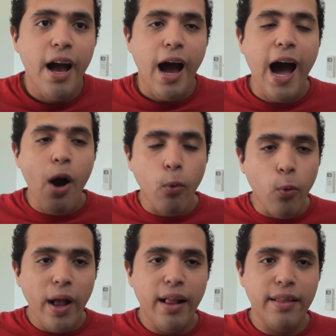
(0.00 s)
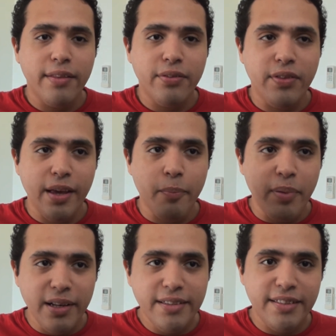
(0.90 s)
how well
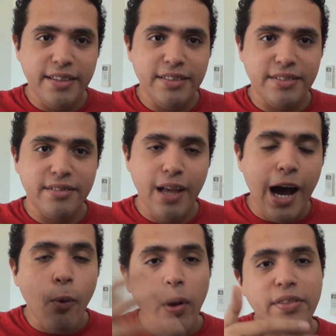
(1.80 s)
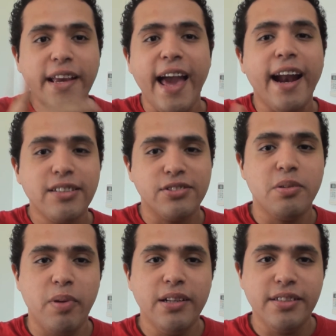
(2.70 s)
the
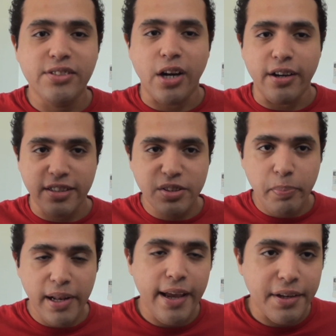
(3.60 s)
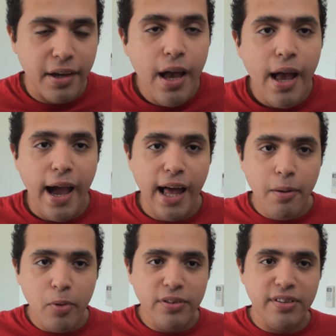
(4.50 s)
characters' abilities are explained.
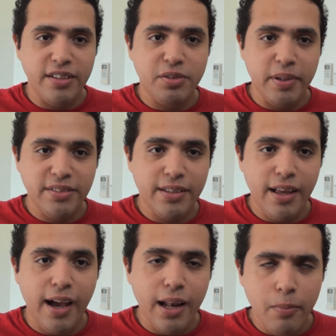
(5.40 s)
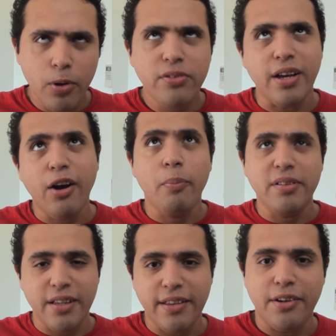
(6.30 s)
Allomancy is basically, I hope
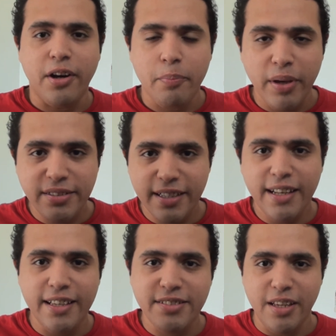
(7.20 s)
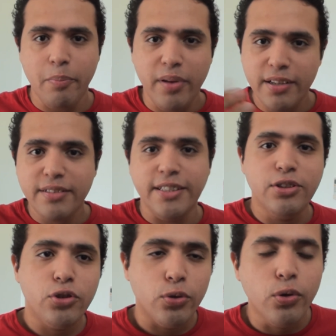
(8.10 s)
I said that right, basically is the ability
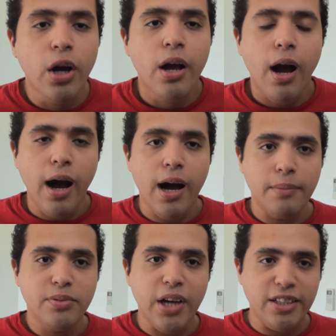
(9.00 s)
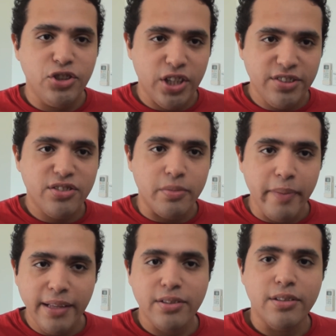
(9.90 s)
to digest
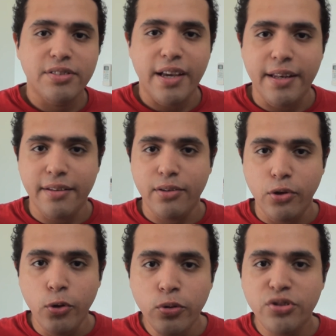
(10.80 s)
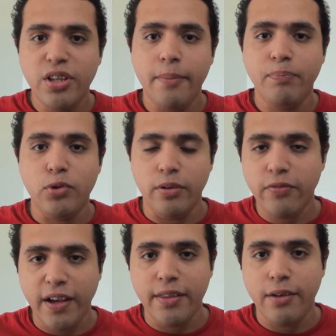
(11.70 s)
metals and use them to
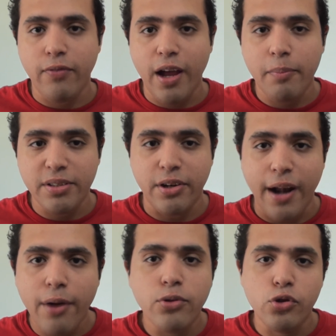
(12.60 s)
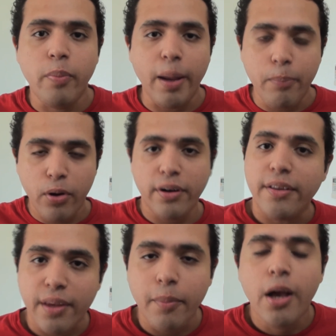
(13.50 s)
affect the environment around you by
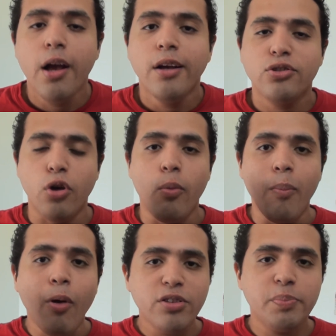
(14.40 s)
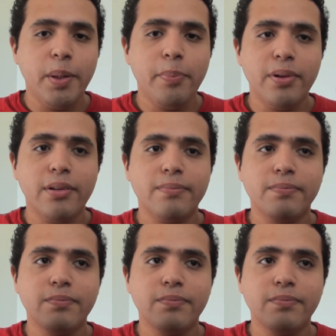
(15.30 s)
burning them. So most people